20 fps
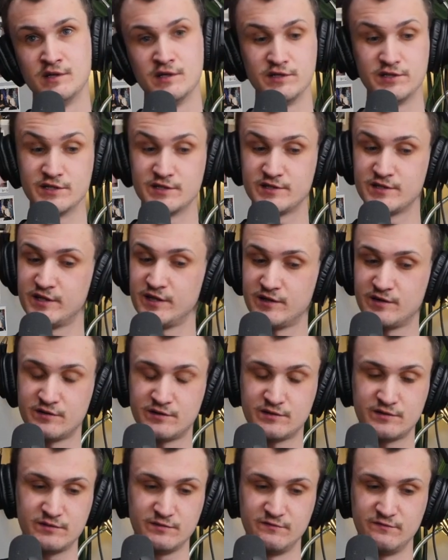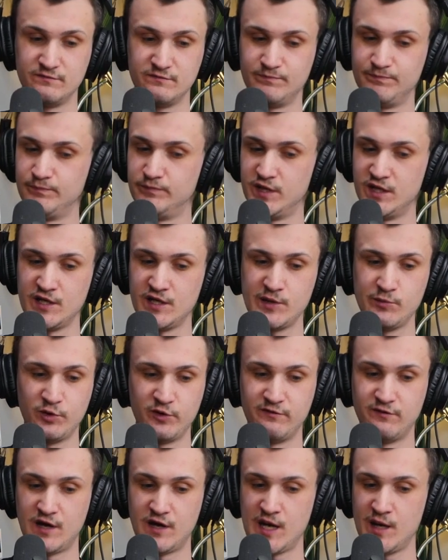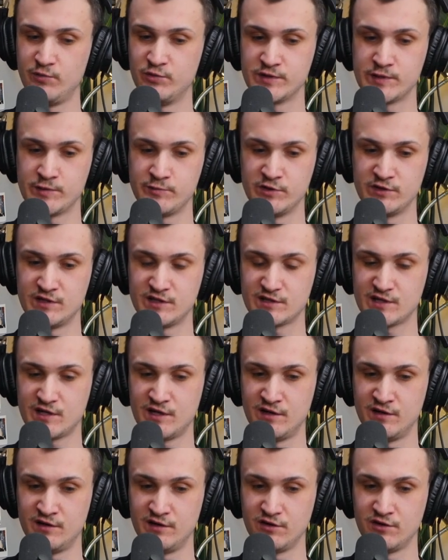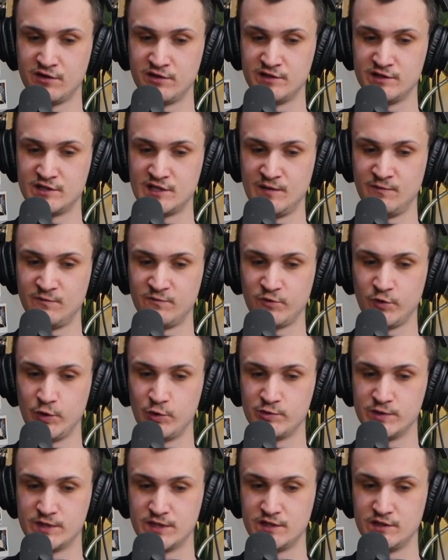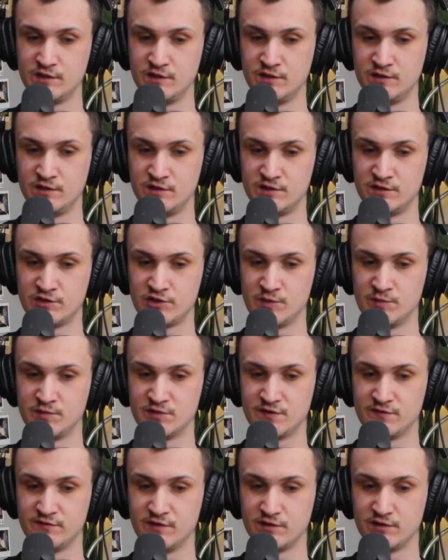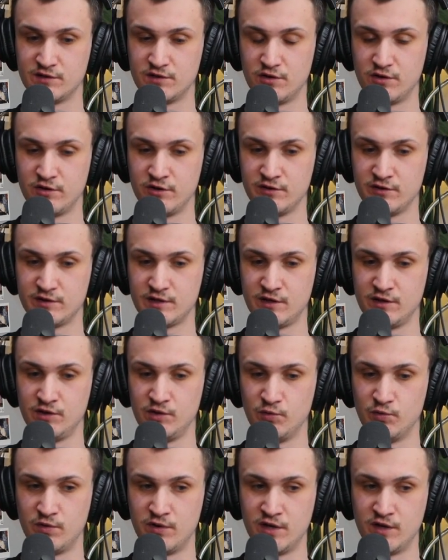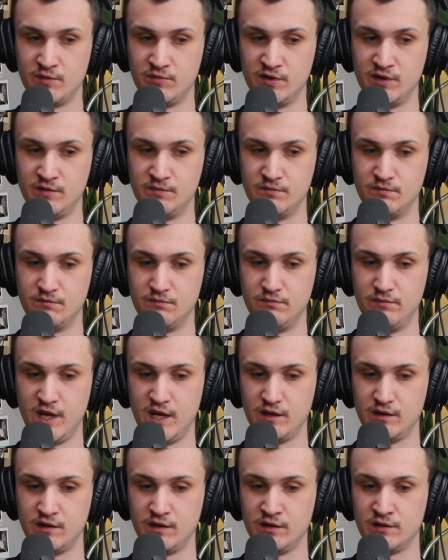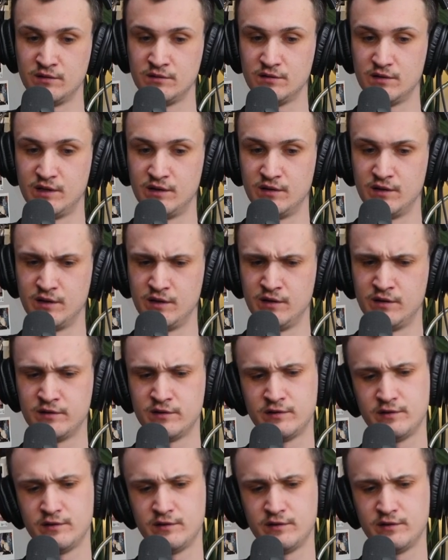just like being able to vibe with someone that's kind of like on the same frequency in terms of like the art that you want to be making, and like